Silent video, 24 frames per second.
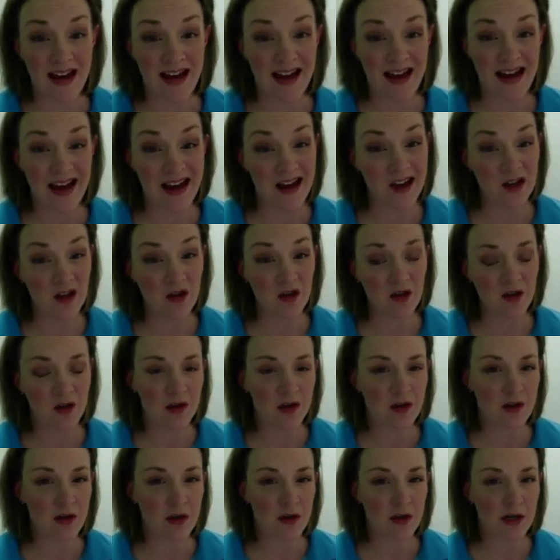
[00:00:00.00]
how you
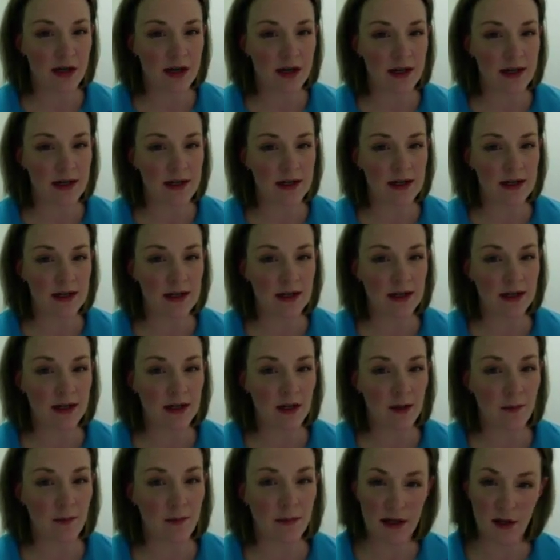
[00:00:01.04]
can treat
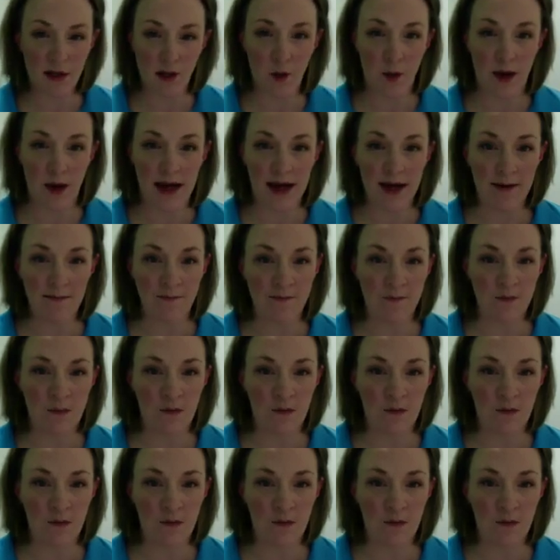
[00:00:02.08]
muscle pain,